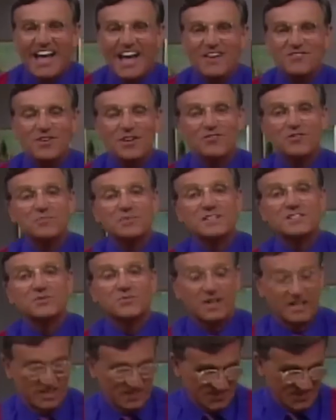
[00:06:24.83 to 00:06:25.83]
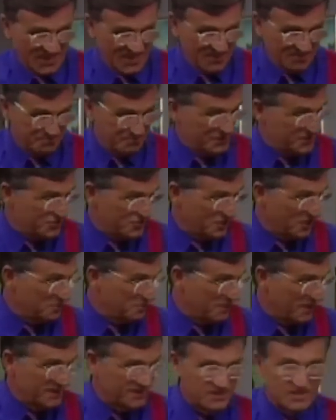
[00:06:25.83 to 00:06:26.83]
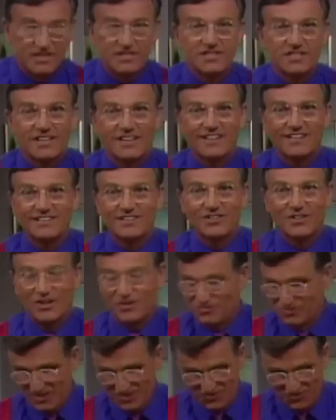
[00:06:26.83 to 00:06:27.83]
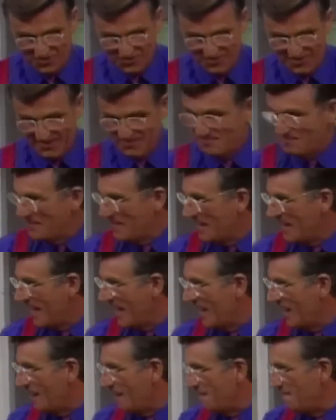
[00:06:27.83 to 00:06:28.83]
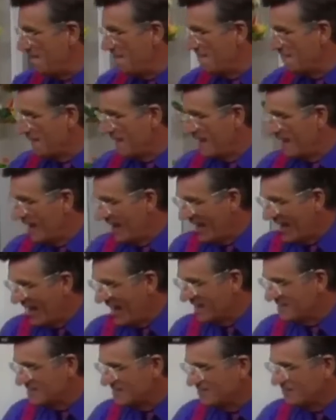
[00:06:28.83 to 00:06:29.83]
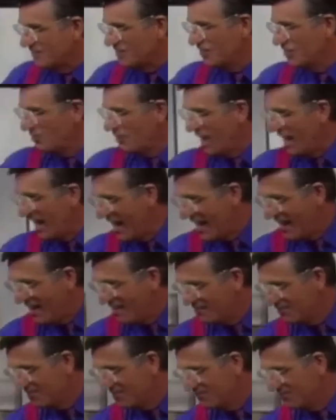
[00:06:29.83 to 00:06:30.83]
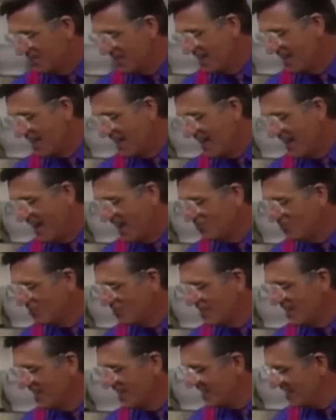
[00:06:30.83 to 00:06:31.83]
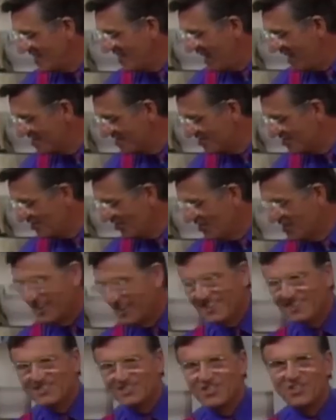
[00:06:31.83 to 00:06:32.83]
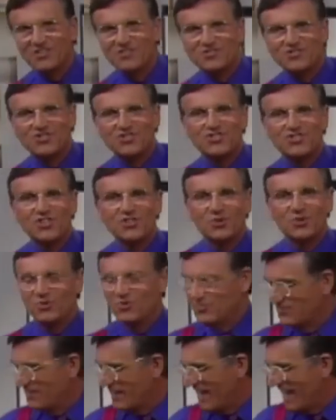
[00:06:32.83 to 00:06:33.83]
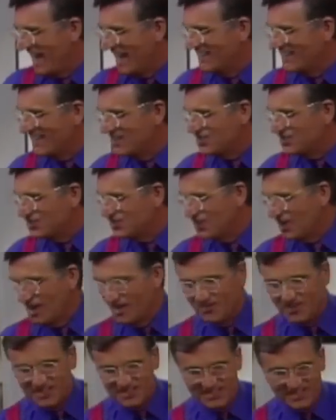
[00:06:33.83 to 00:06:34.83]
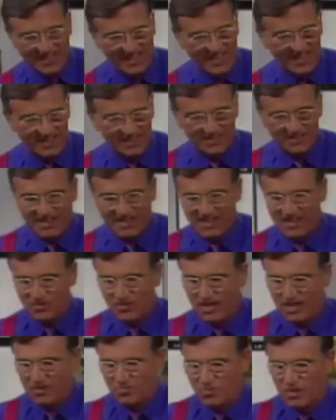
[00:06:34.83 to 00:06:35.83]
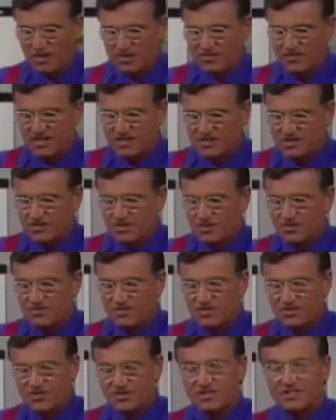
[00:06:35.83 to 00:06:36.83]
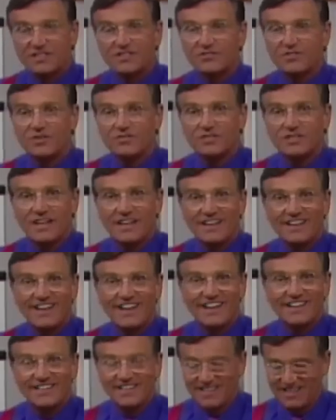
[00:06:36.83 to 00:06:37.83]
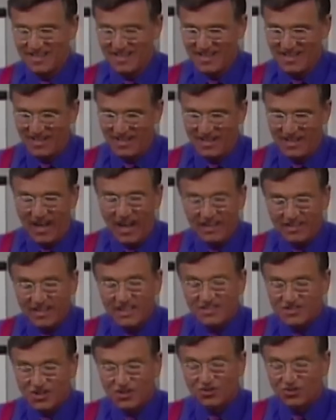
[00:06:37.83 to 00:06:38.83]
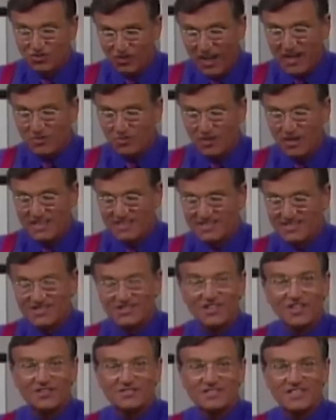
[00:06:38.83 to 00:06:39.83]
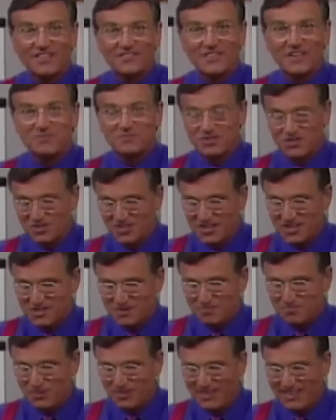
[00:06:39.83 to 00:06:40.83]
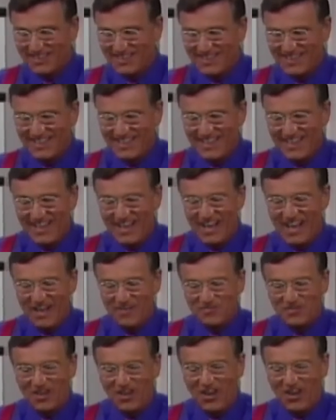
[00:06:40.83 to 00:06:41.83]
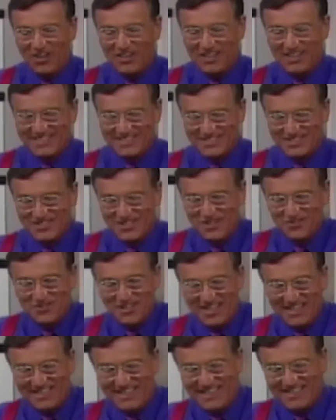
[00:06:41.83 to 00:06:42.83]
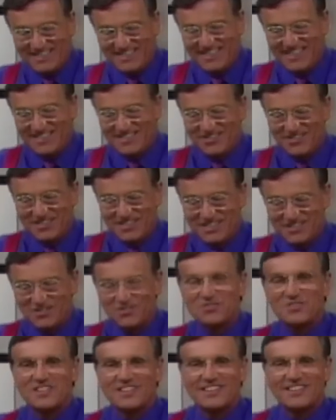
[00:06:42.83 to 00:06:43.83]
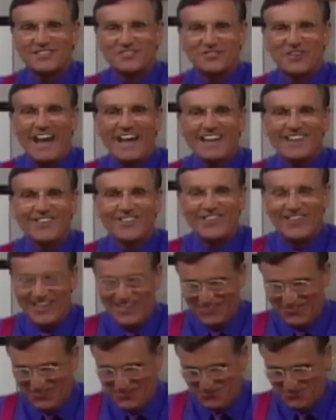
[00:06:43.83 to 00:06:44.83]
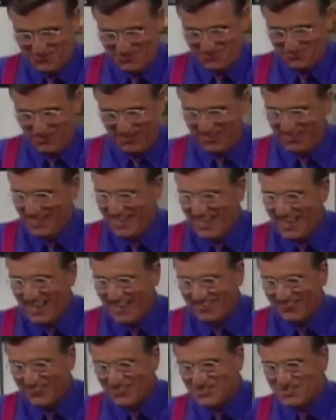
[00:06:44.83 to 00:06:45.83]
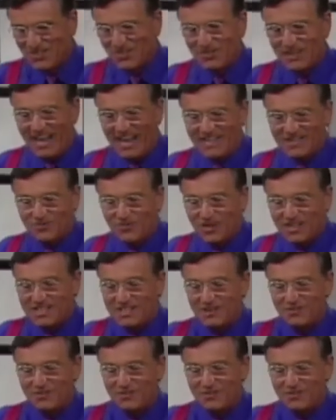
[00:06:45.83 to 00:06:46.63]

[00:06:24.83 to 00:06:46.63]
Have you ever been to one of those kind of bistro places, you know, restaurant thing? And you have a really nice-looking sort of stew, and they serve it in one of these sort of dishes. Have you ever had that? I think it's a great way to serve something, but you need to put it on a serviette underneath so it doesn't rattle all over the spot. And if you do that, it's very